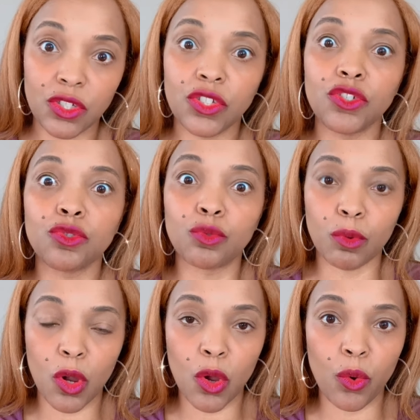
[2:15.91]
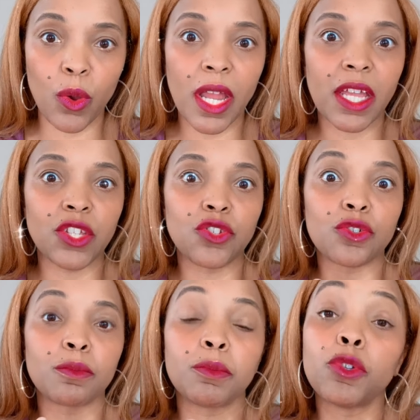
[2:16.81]
you grow and
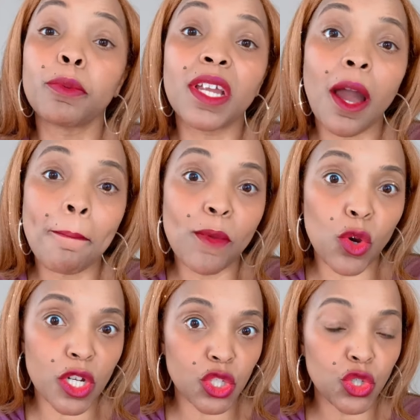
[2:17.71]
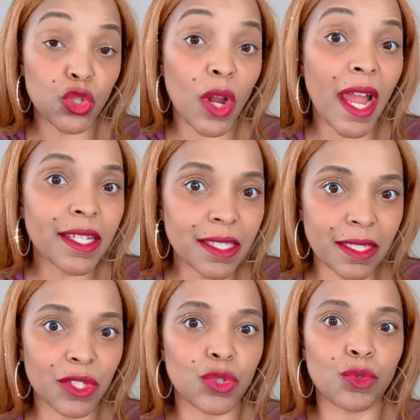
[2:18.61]
you become more attracted
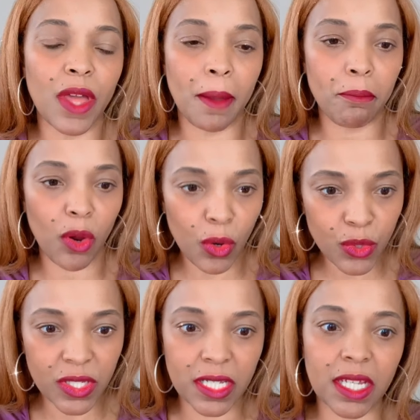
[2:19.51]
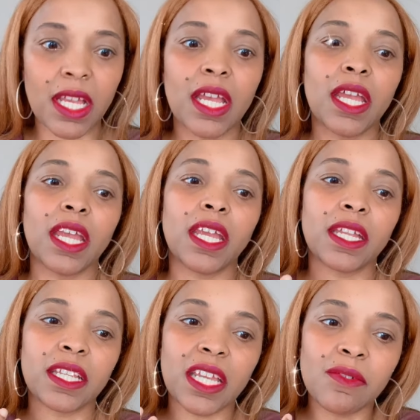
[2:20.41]
to that person.
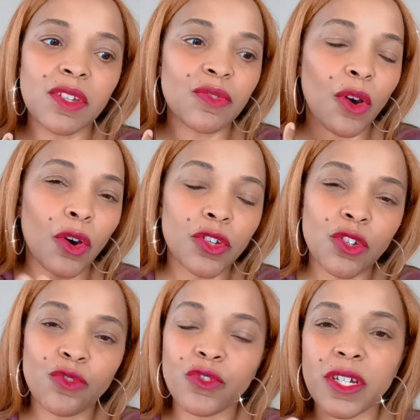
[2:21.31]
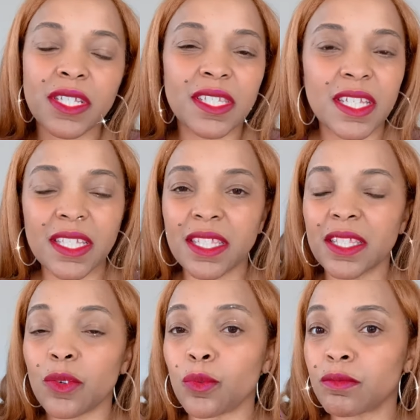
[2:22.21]
And even if all your friends think that
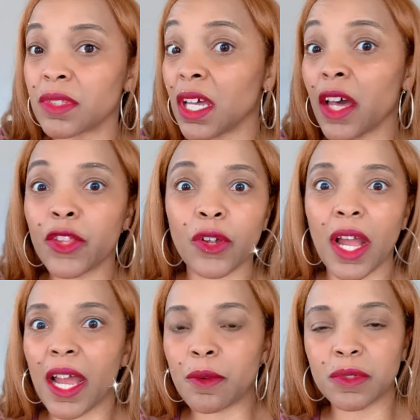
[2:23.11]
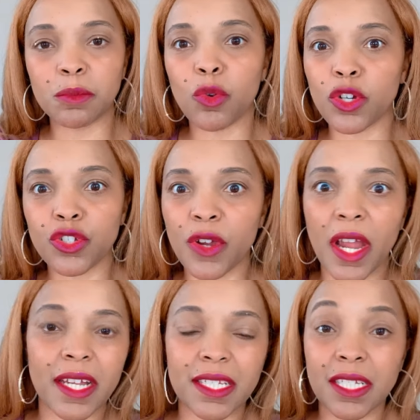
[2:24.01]
the other guy was more
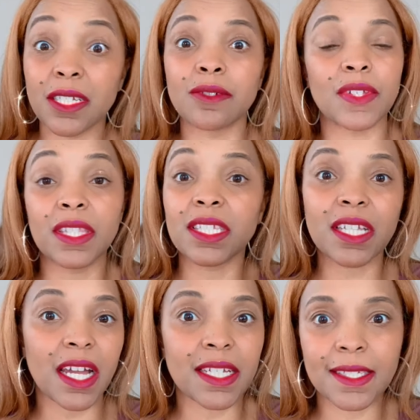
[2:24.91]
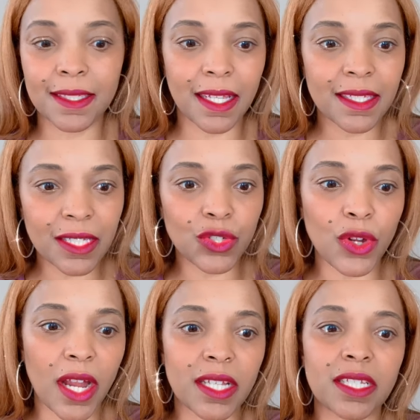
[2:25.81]
attractive and this guy is less
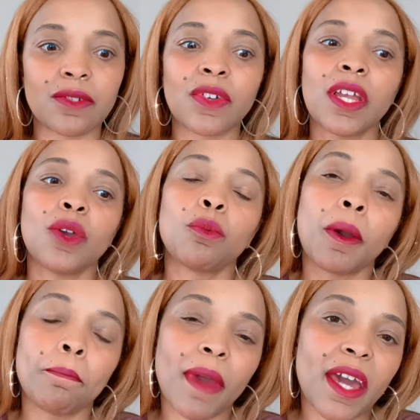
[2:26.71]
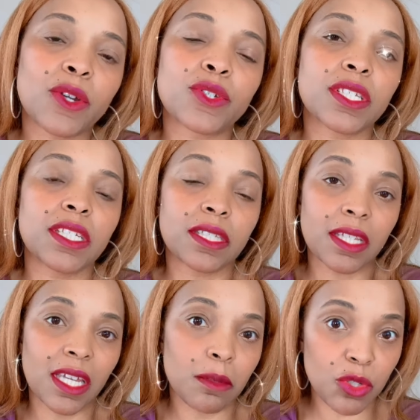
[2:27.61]
attractive, what matters is the
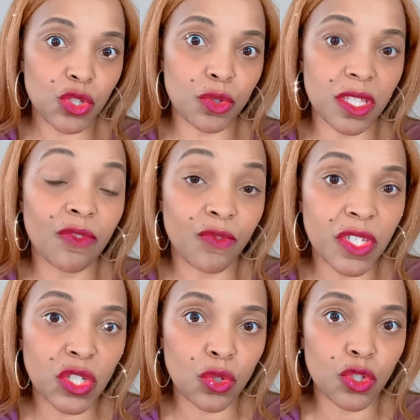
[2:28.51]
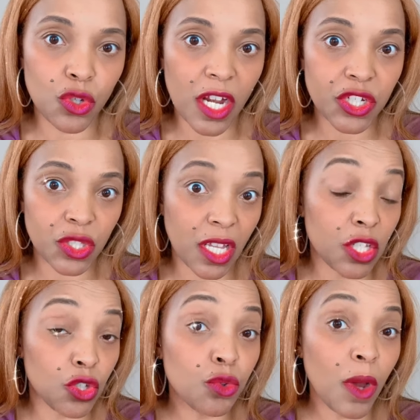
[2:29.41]
chemistry, the physical attraction
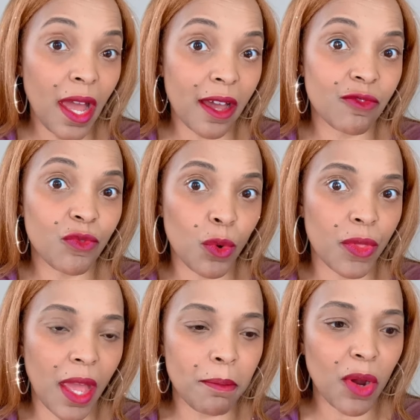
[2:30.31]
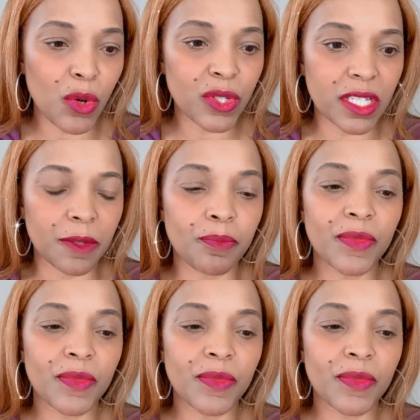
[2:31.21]
that you have for that person.